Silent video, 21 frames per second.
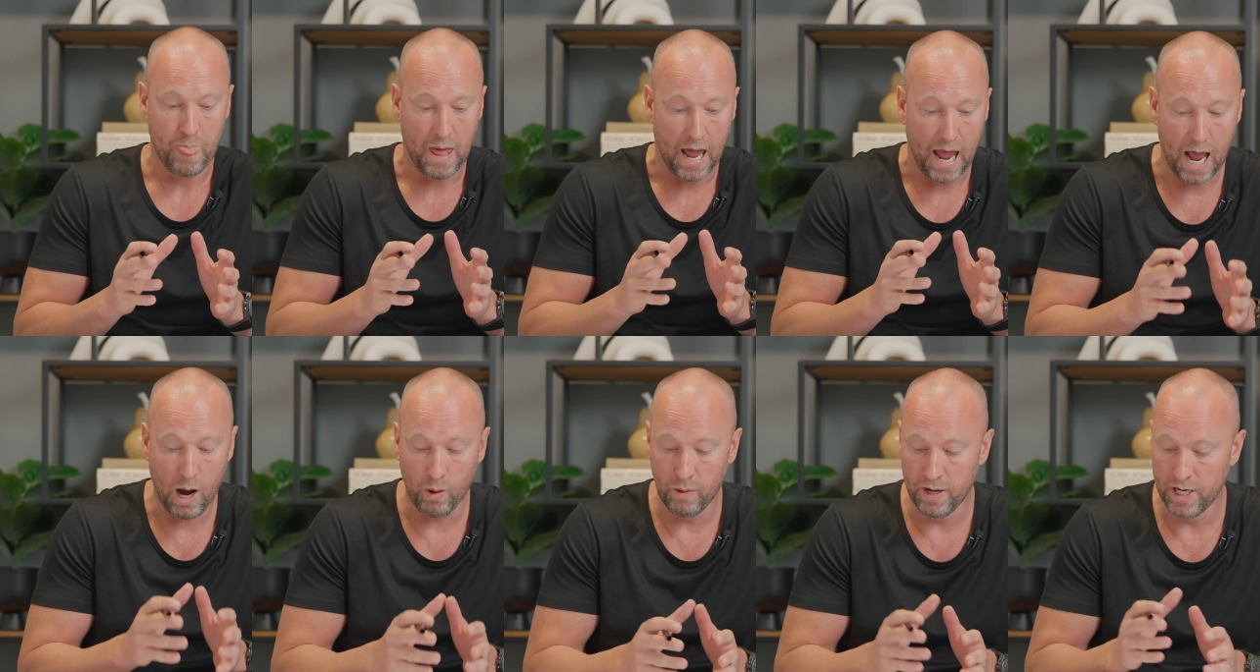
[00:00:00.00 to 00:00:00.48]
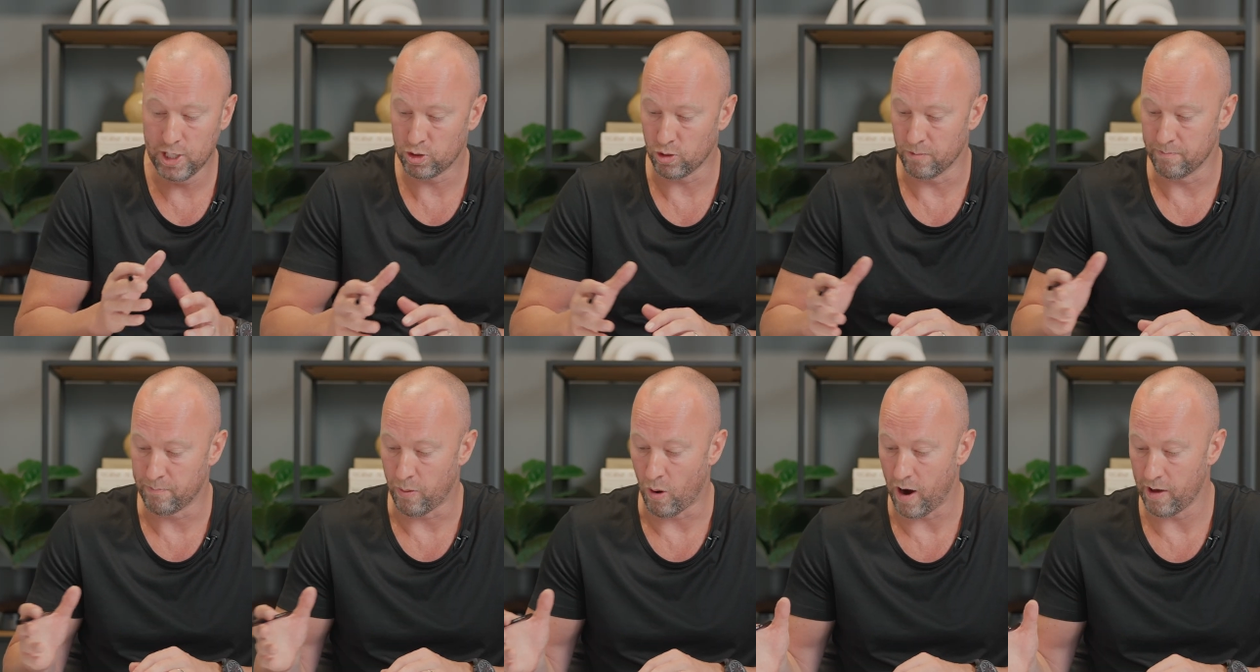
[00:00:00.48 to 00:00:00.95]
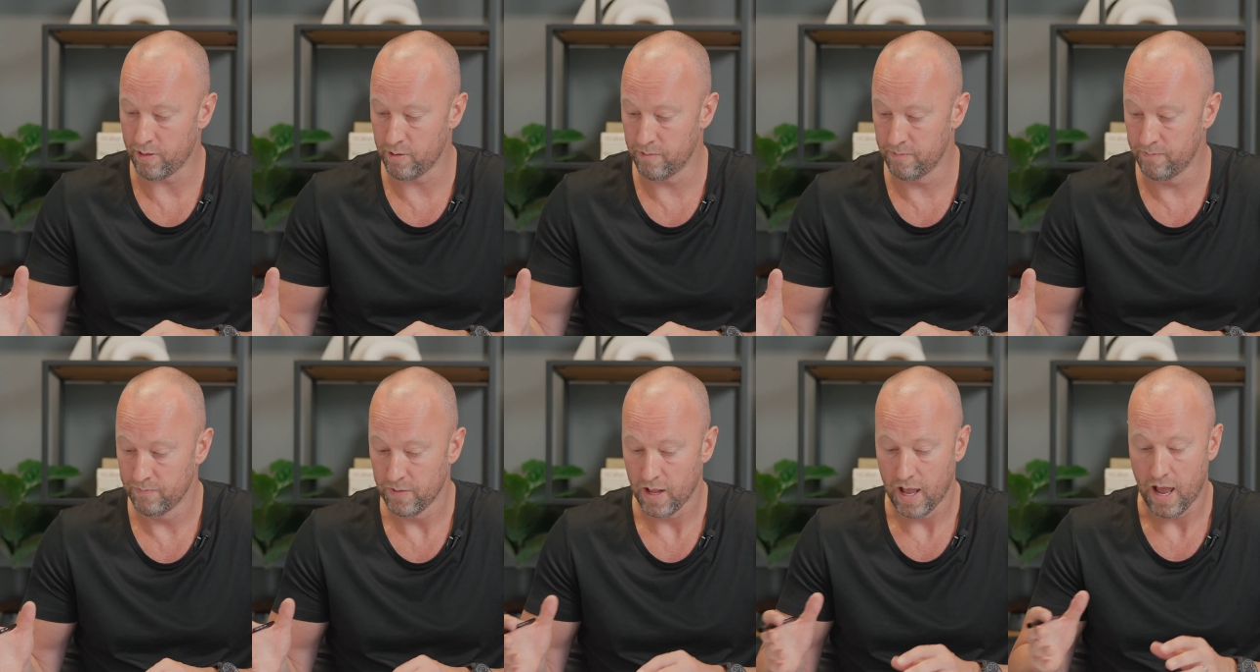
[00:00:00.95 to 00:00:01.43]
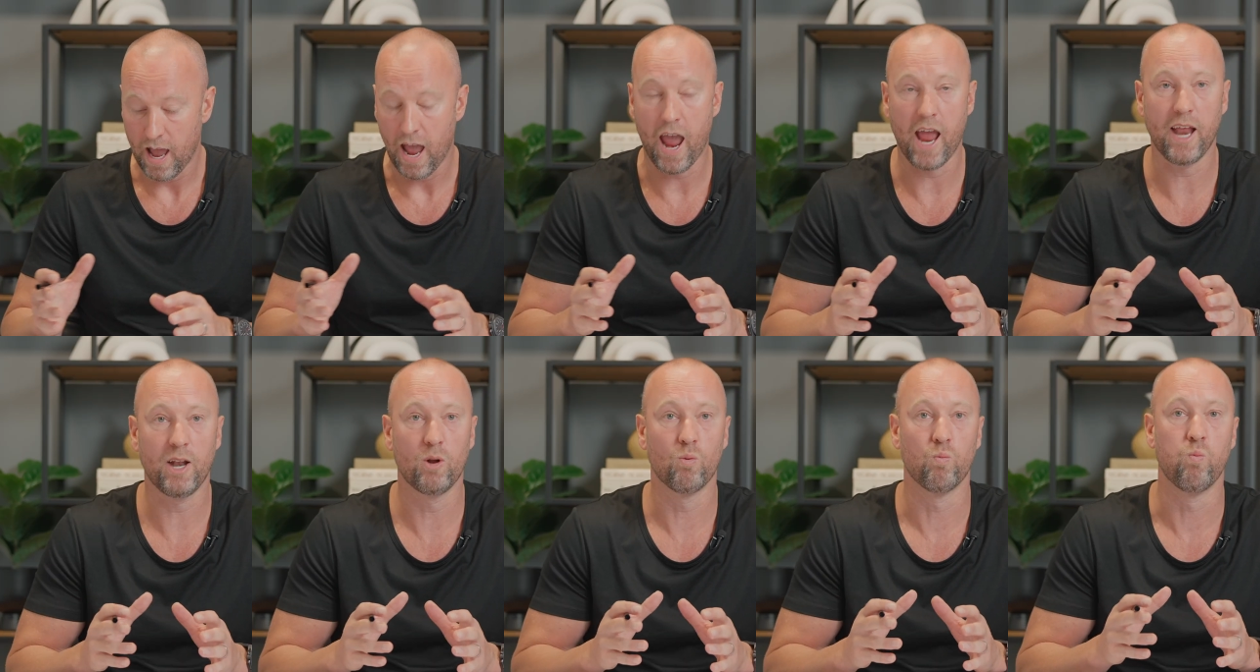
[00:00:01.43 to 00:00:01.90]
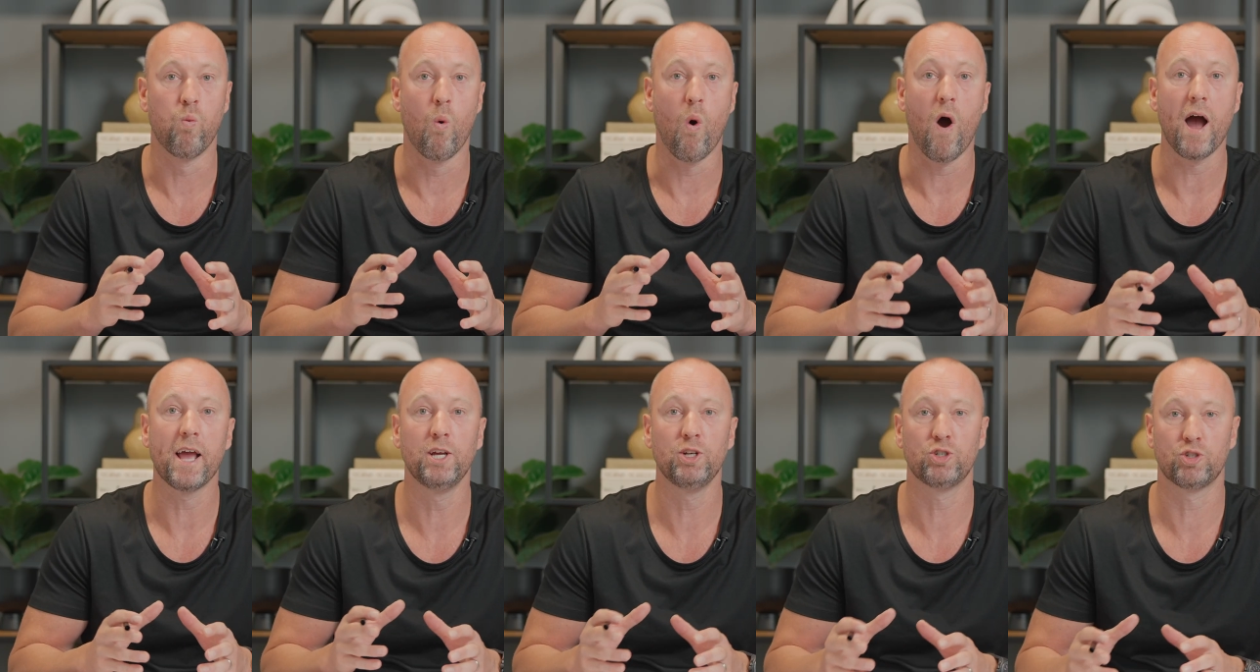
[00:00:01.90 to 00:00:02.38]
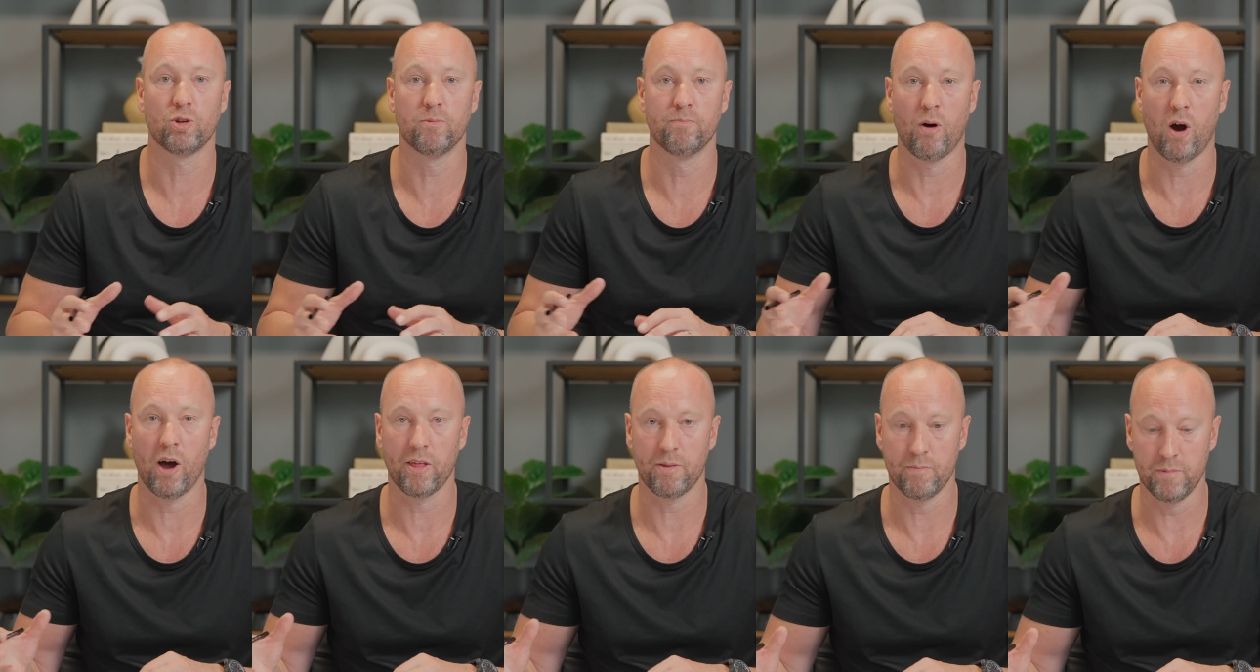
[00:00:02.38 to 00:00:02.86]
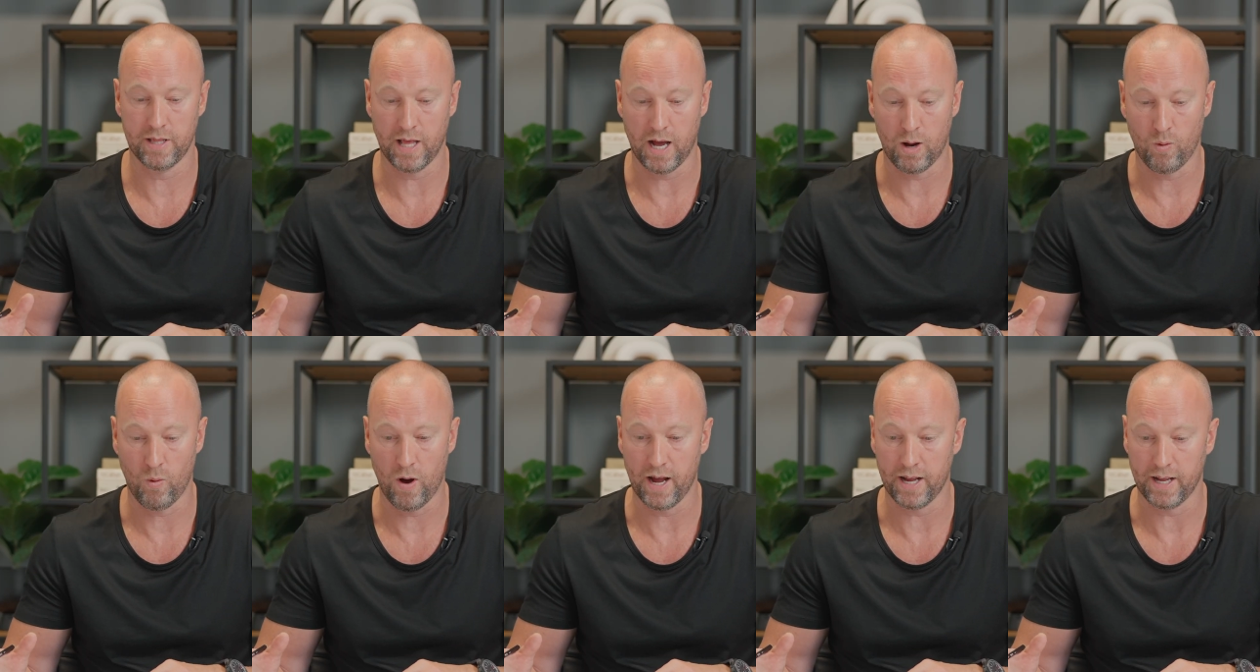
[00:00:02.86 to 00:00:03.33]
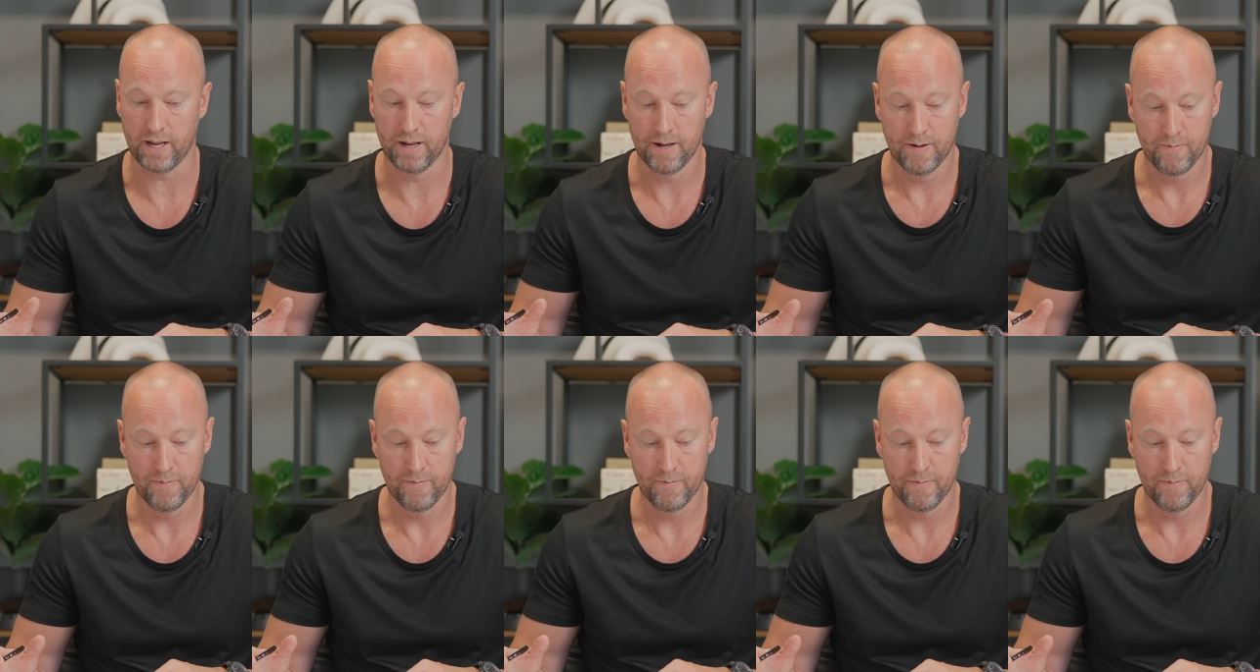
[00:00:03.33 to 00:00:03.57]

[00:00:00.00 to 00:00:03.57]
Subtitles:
how he should buy them and why he should buy them in that way.